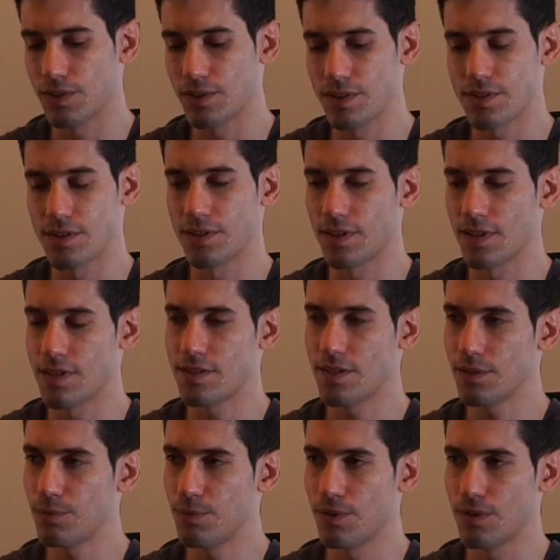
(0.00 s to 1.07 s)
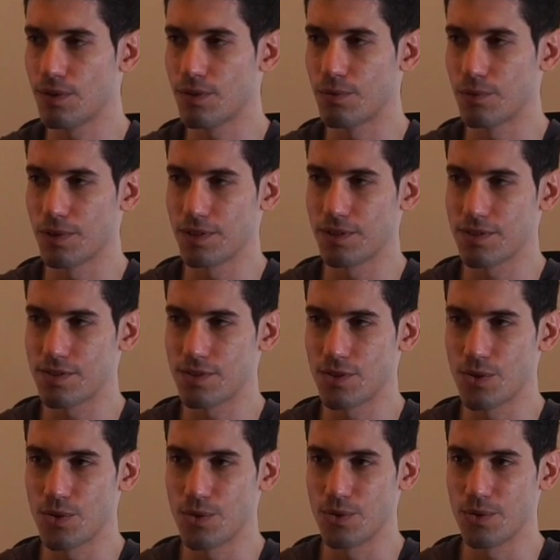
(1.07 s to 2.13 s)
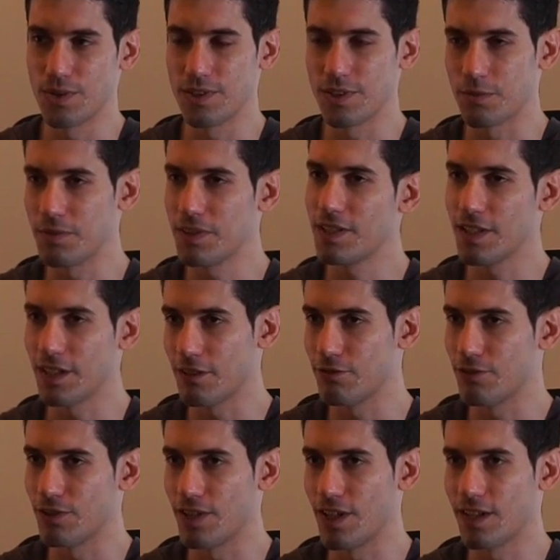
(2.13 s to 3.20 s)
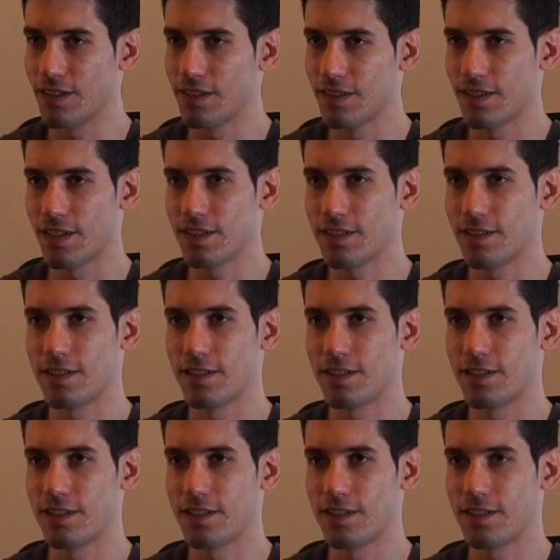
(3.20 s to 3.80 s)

a decentralized network where there's no intermediary for that, right?